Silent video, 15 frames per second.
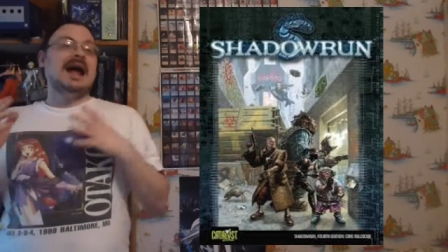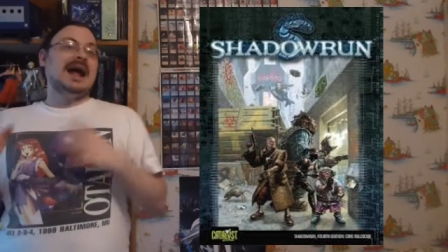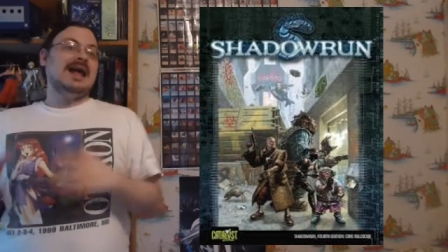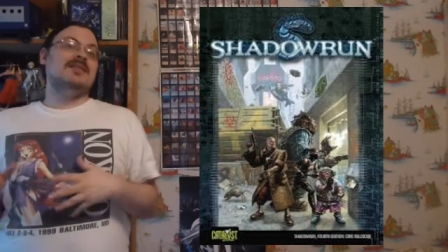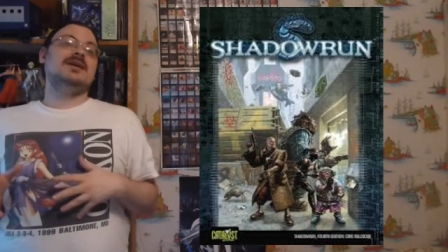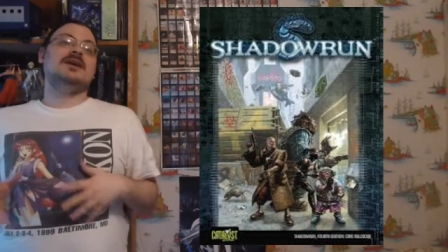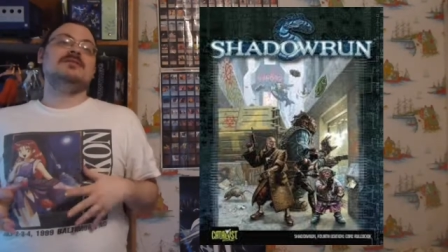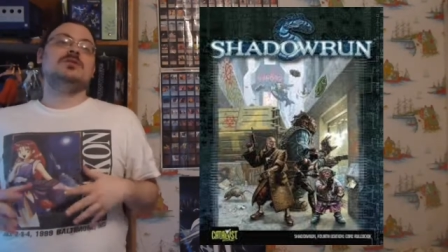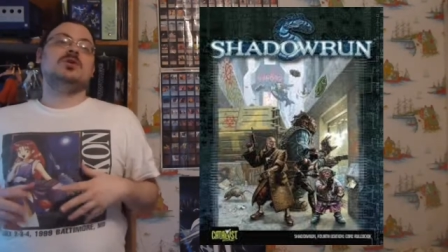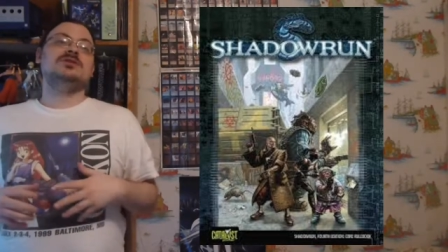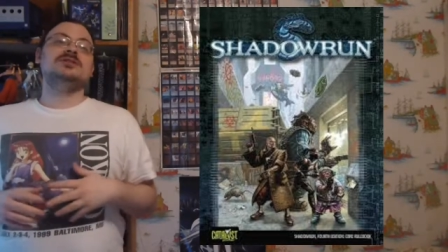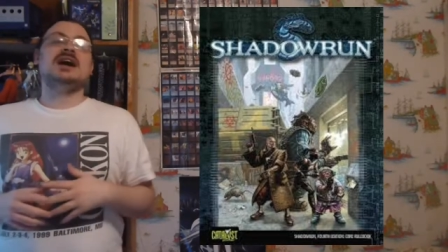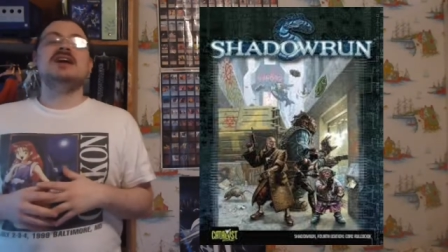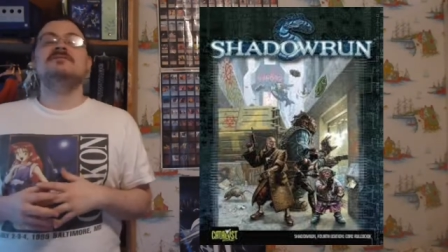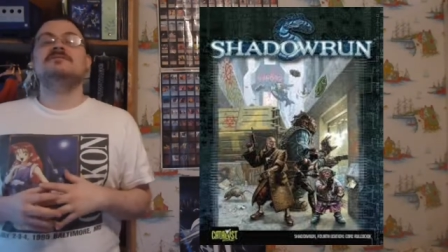And then, of
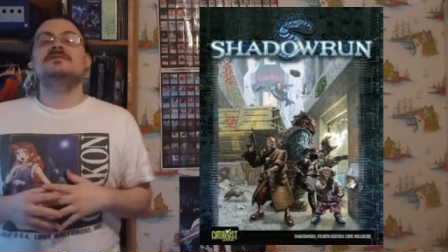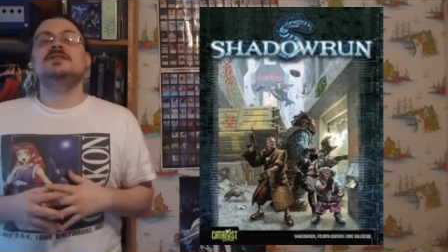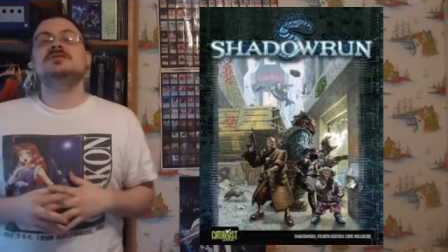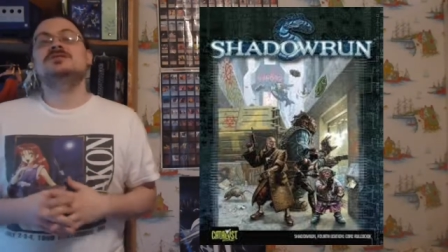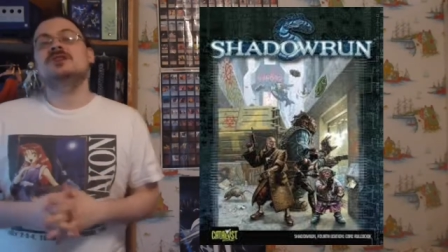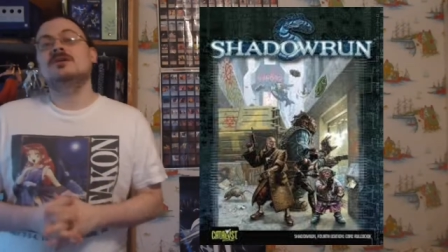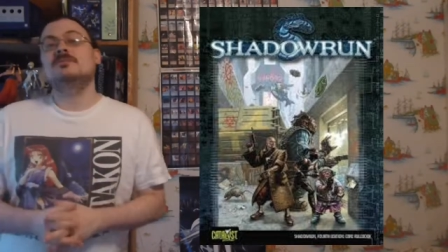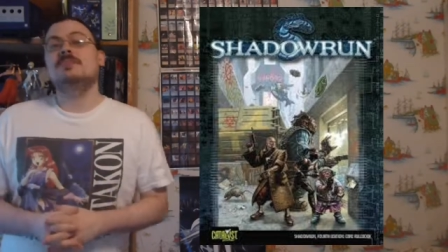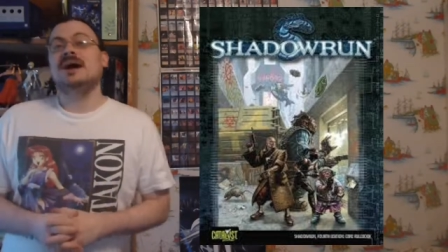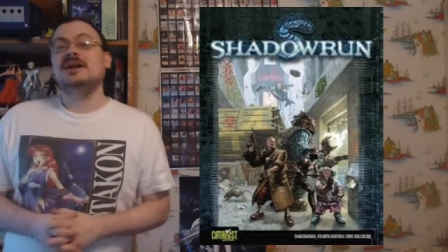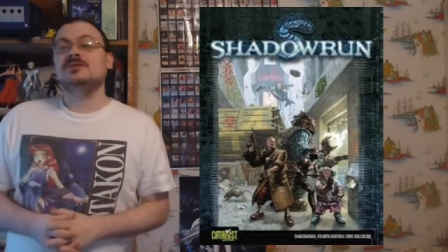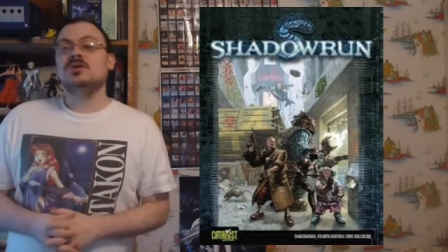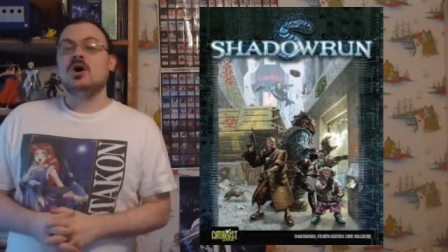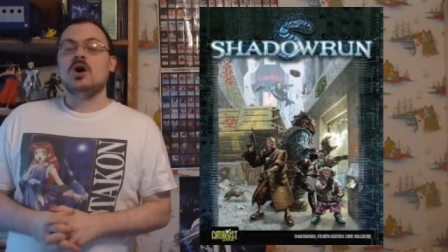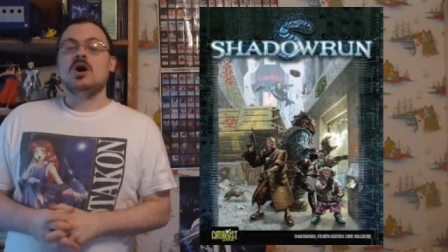course, I finished up by
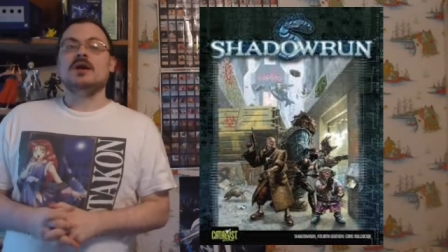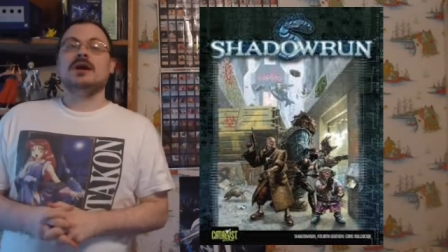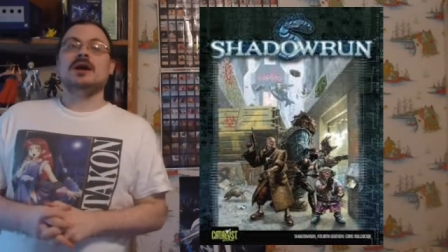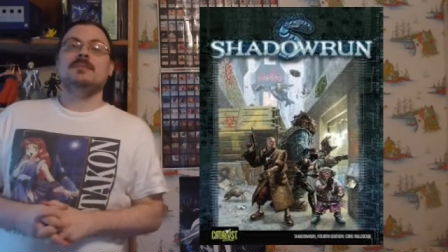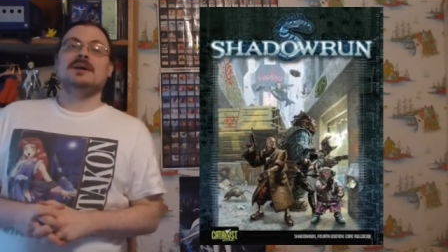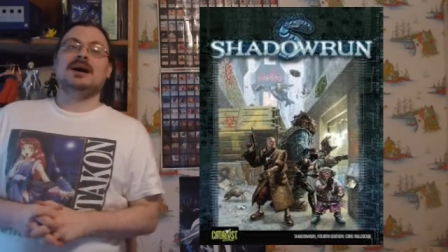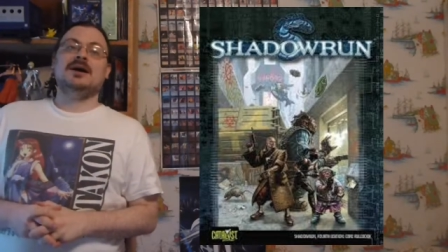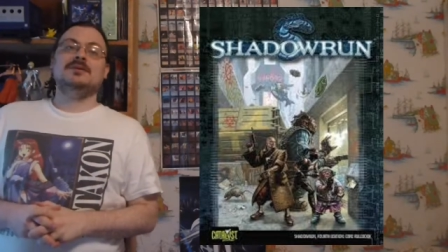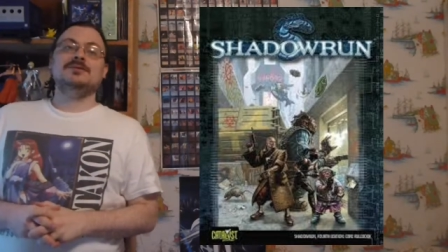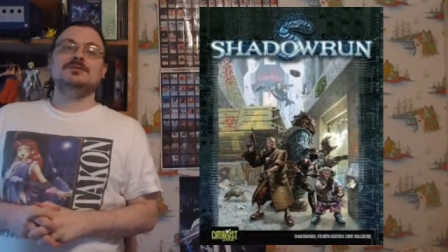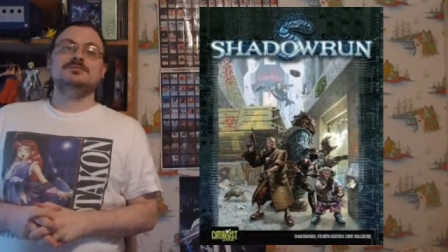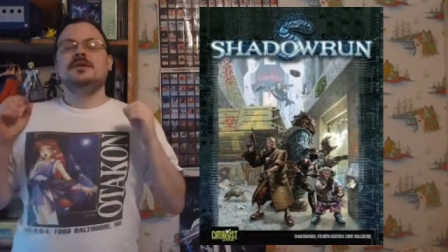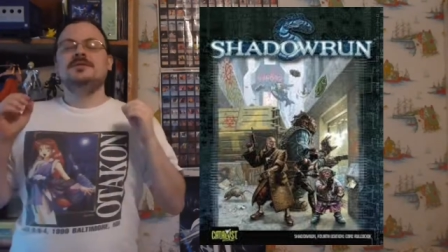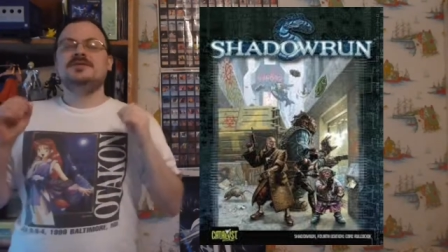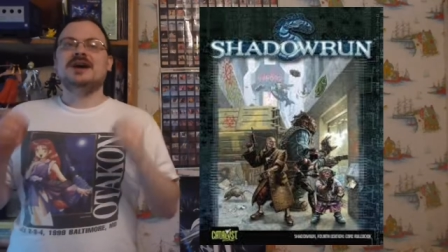talking about
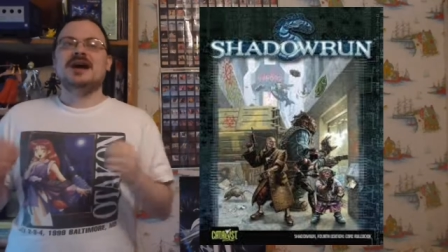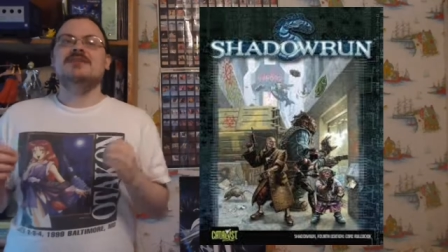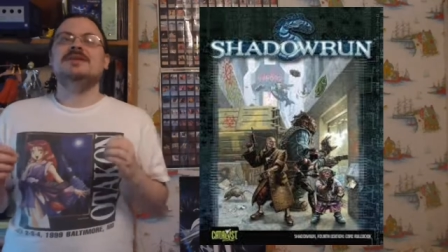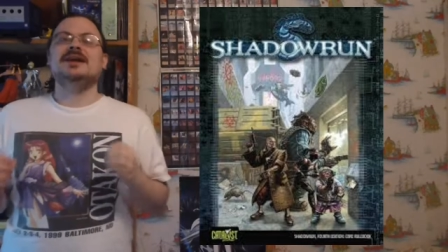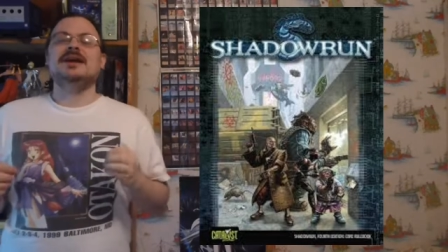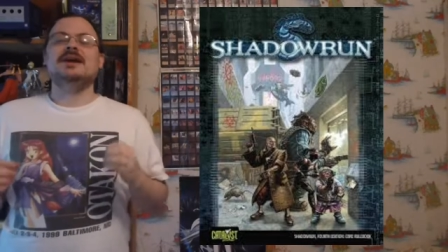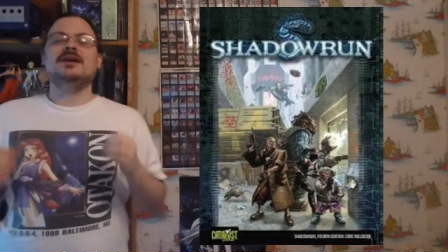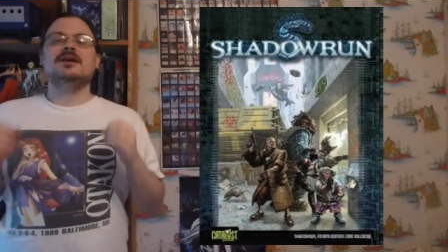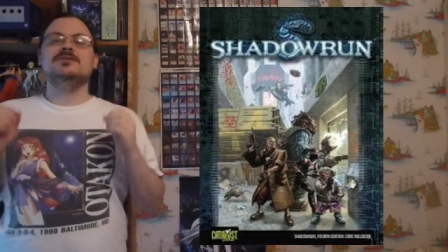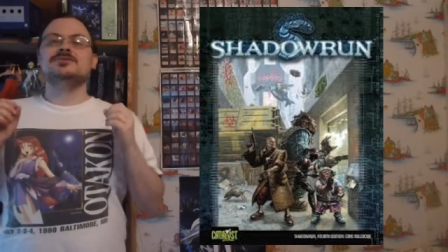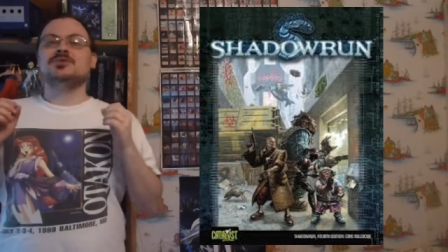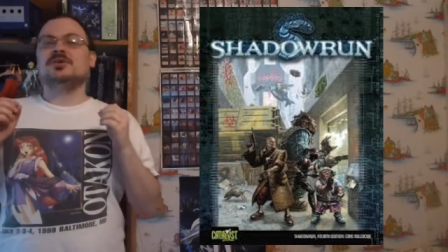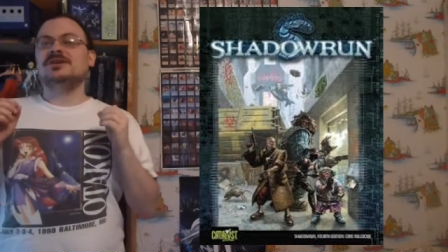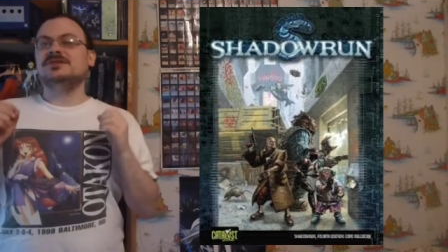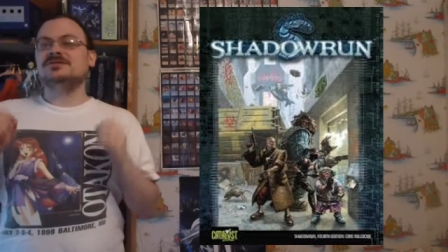diving in and
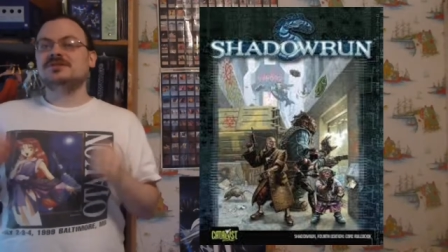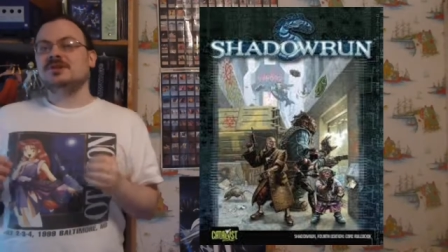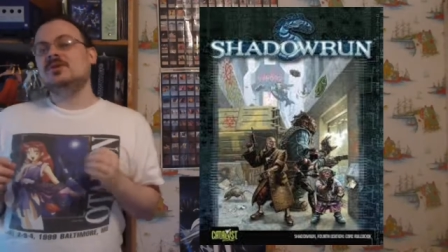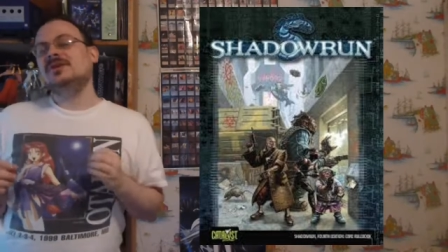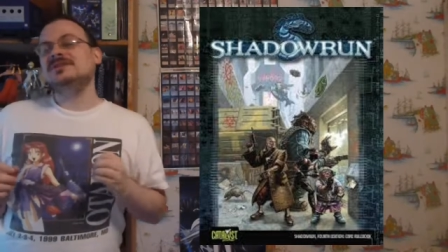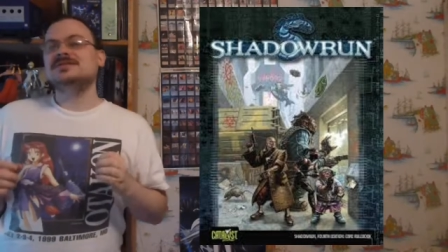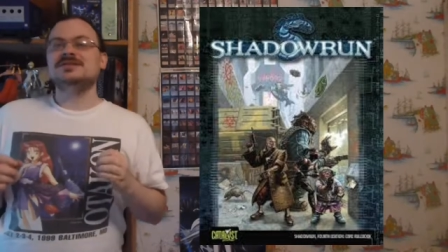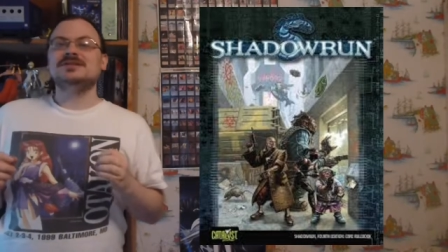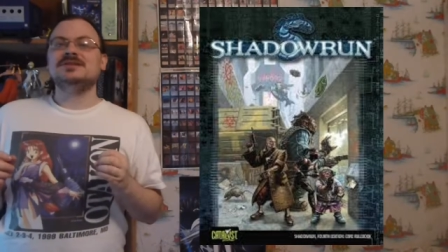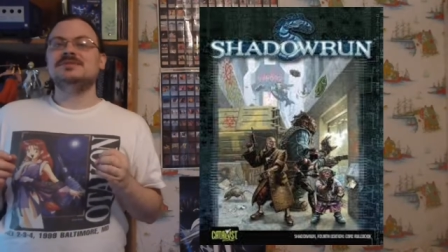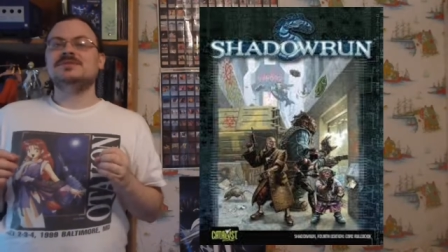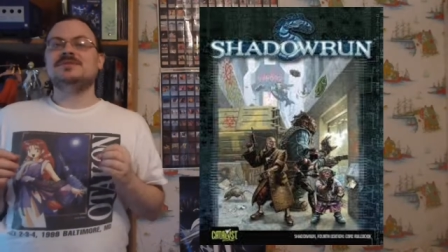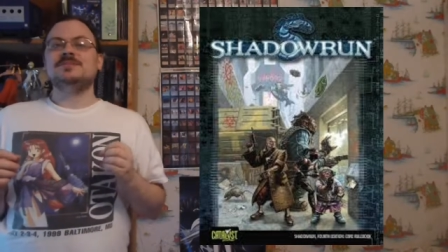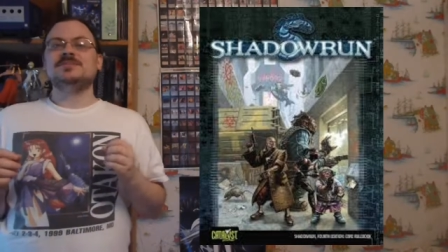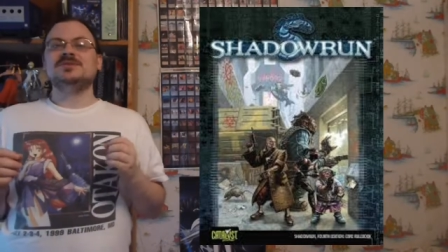controlling security systems
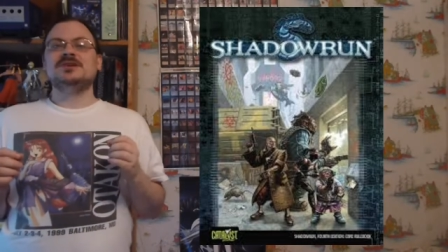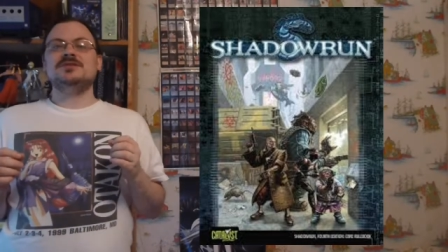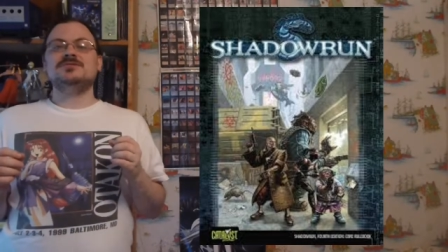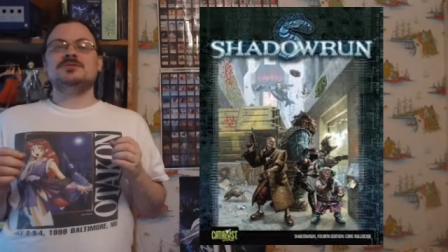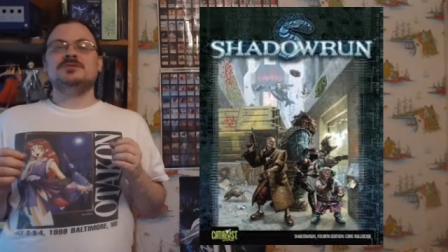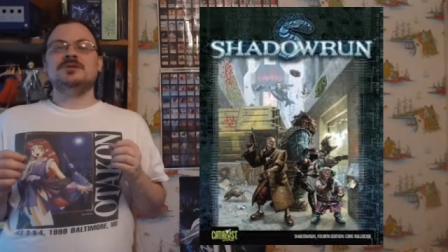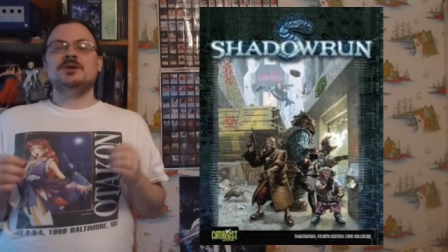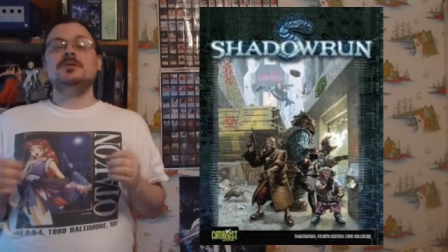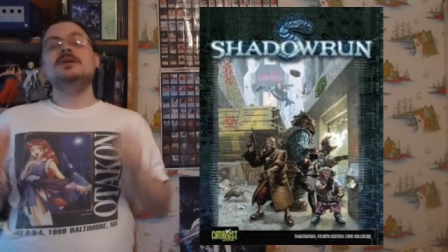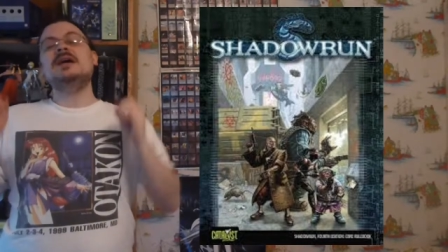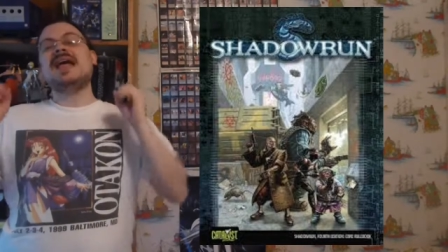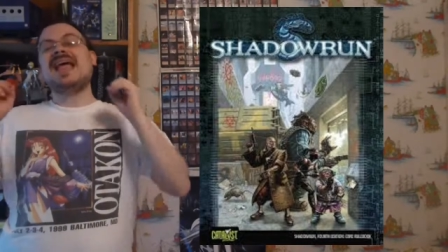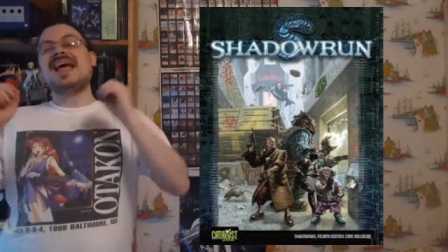from Central Node,